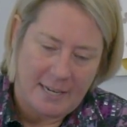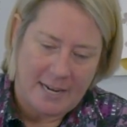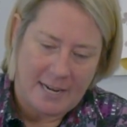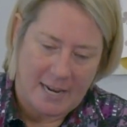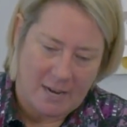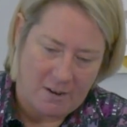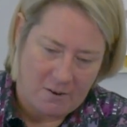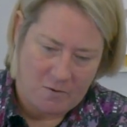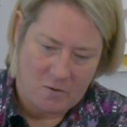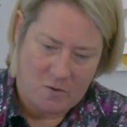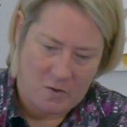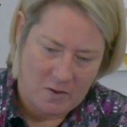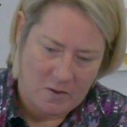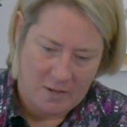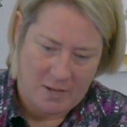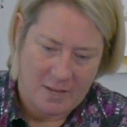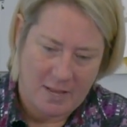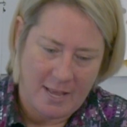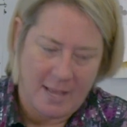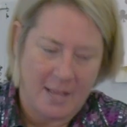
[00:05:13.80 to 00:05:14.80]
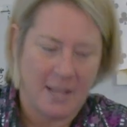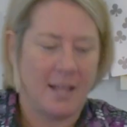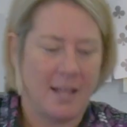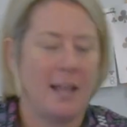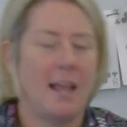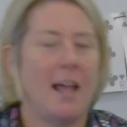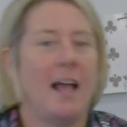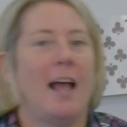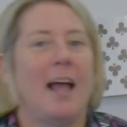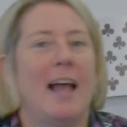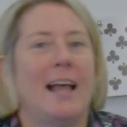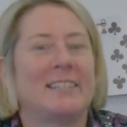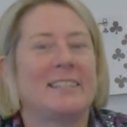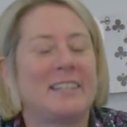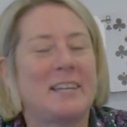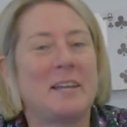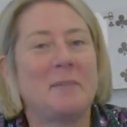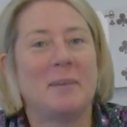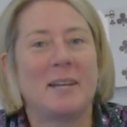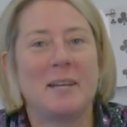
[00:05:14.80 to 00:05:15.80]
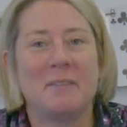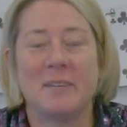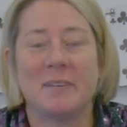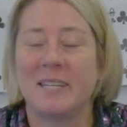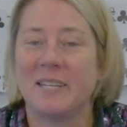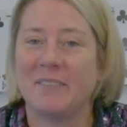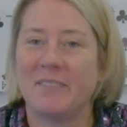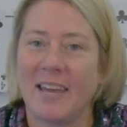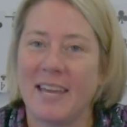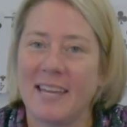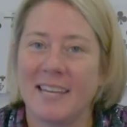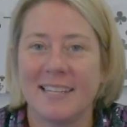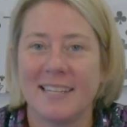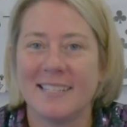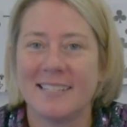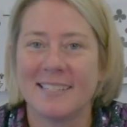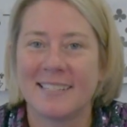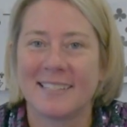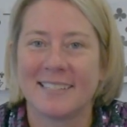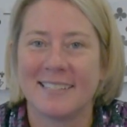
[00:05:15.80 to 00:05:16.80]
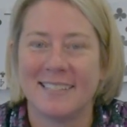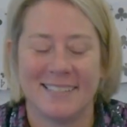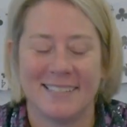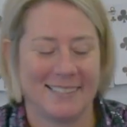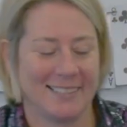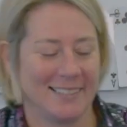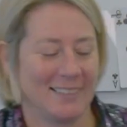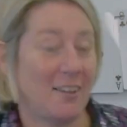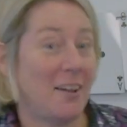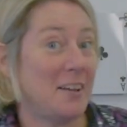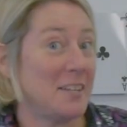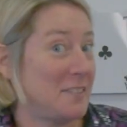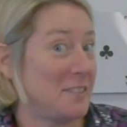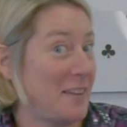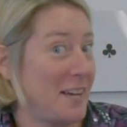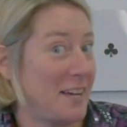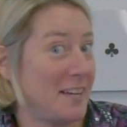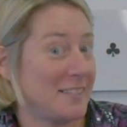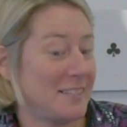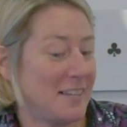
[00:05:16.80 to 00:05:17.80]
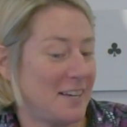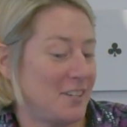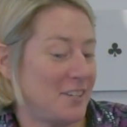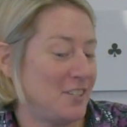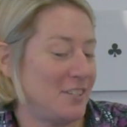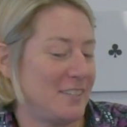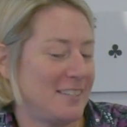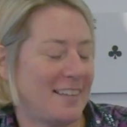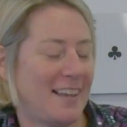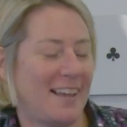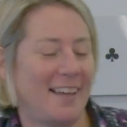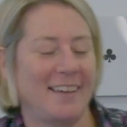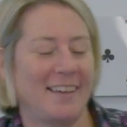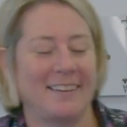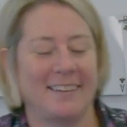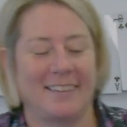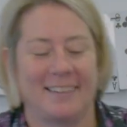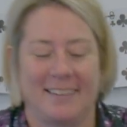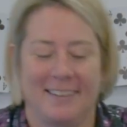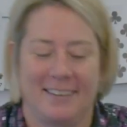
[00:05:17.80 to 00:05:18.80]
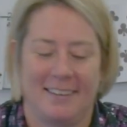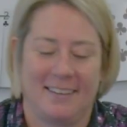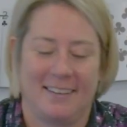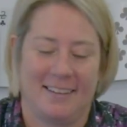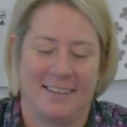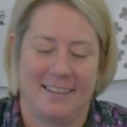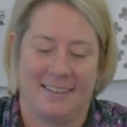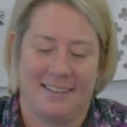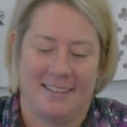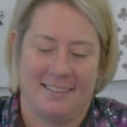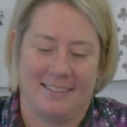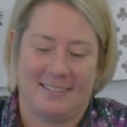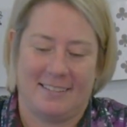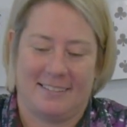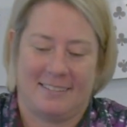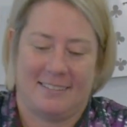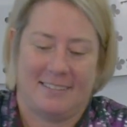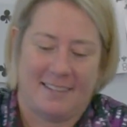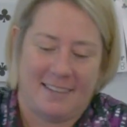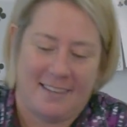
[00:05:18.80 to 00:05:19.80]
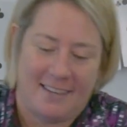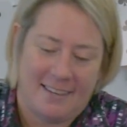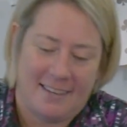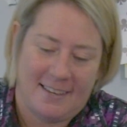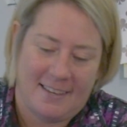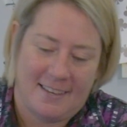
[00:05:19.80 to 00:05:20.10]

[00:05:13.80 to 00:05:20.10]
Now, has anybody been to Vegas? Las Vegas, I should say. Let's see.